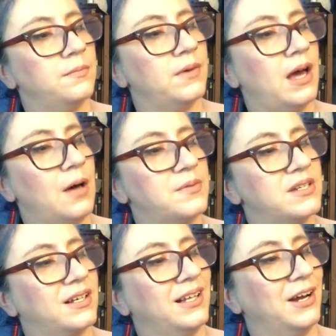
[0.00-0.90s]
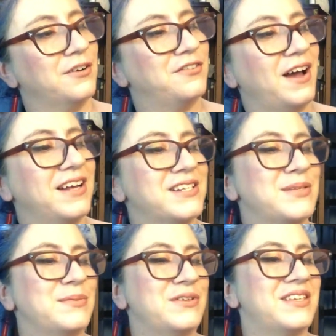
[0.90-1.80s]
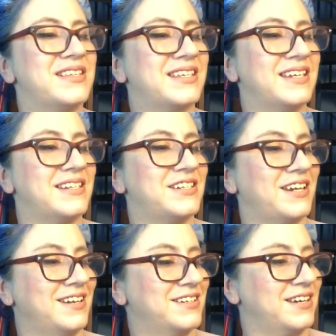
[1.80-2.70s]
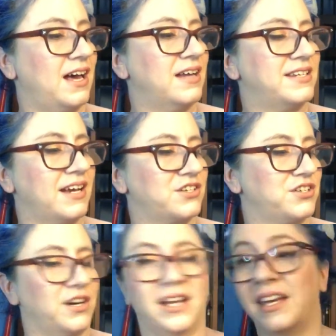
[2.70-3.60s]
helps to clarify and smooth the skin's texture.